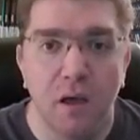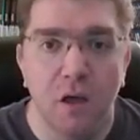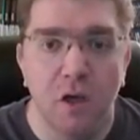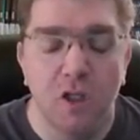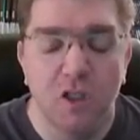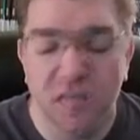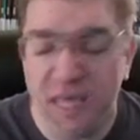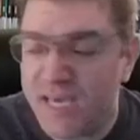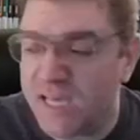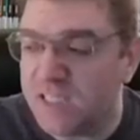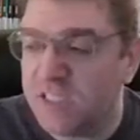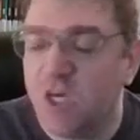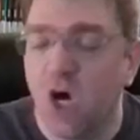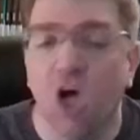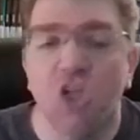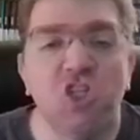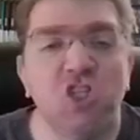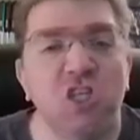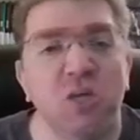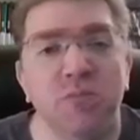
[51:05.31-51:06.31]
so they can
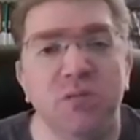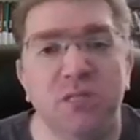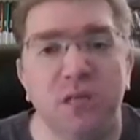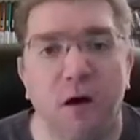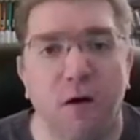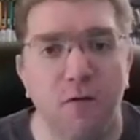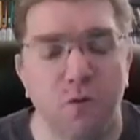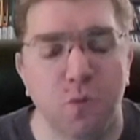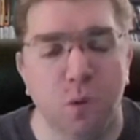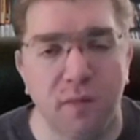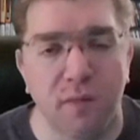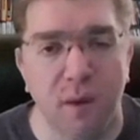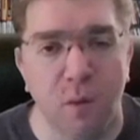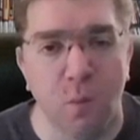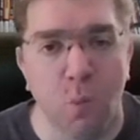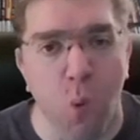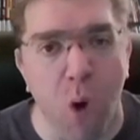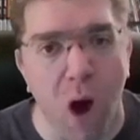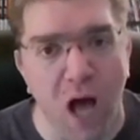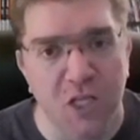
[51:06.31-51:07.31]
touch themselves while they
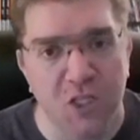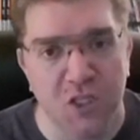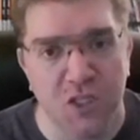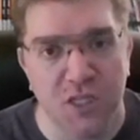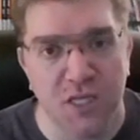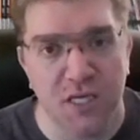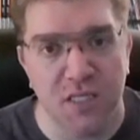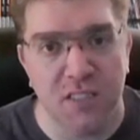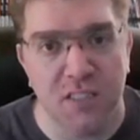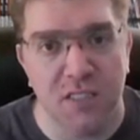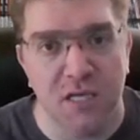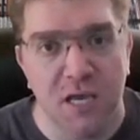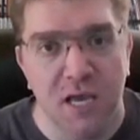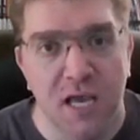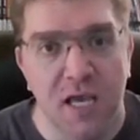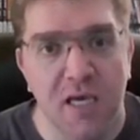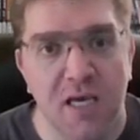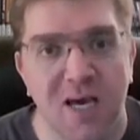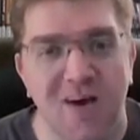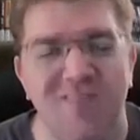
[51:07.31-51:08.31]
watch this
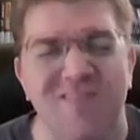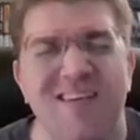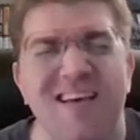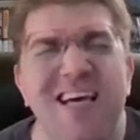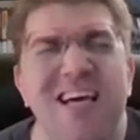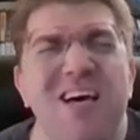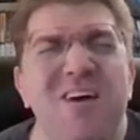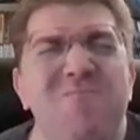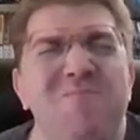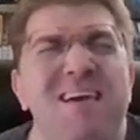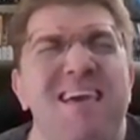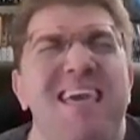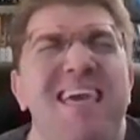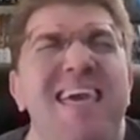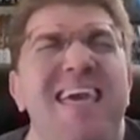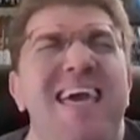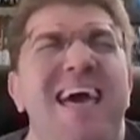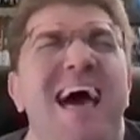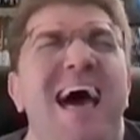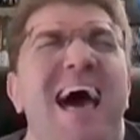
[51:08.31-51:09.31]
and go, oh my
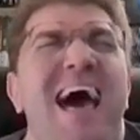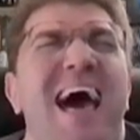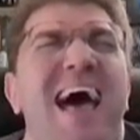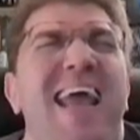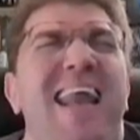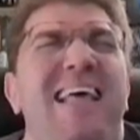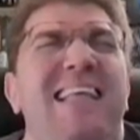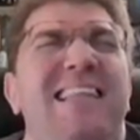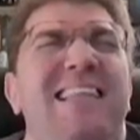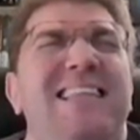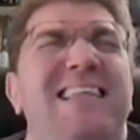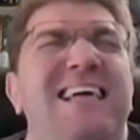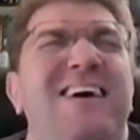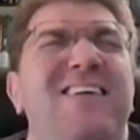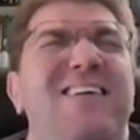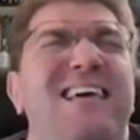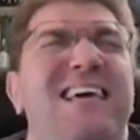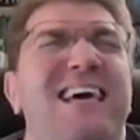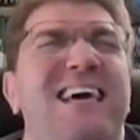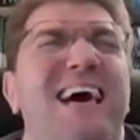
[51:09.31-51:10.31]
God,
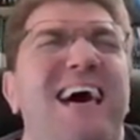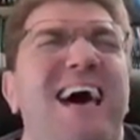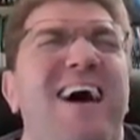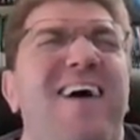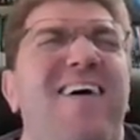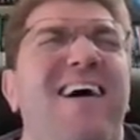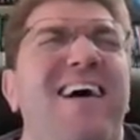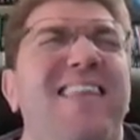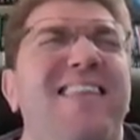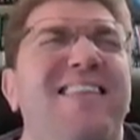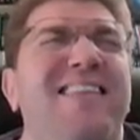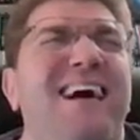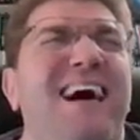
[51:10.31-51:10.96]
Ahsoka, oh, I saw